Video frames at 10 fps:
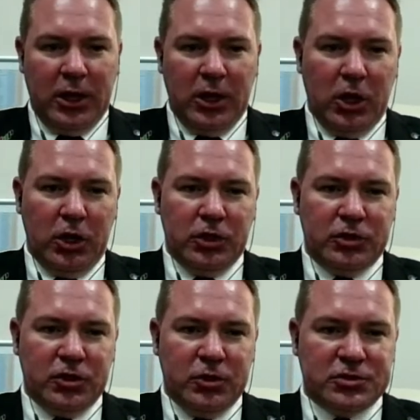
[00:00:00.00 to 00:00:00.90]
In
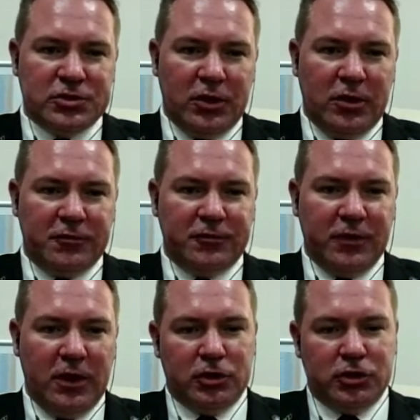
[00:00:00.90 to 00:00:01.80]
terms of
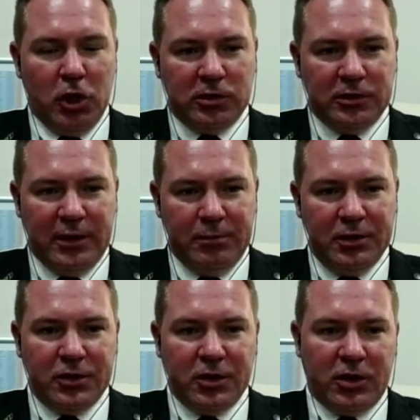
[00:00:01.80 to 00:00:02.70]
the total number,
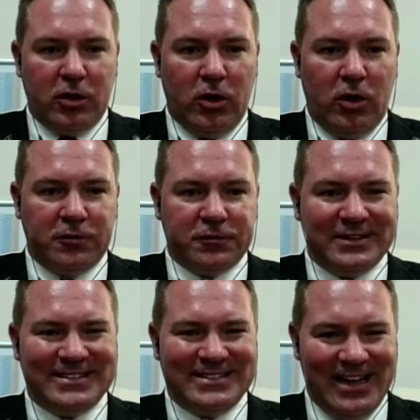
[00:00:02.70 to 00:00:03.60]
the Gulf
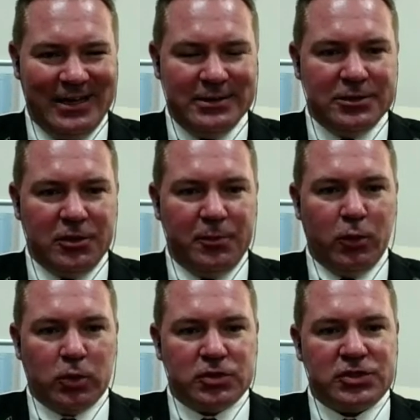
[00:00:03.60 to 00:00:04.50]
Talent
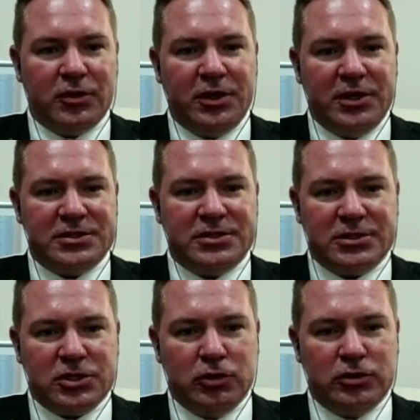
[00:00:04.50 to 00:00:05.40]
reports 36
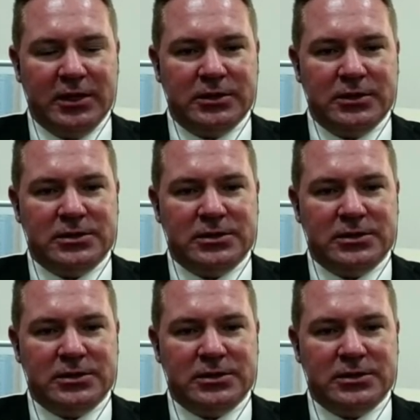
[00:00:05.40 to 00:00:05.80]
utilities,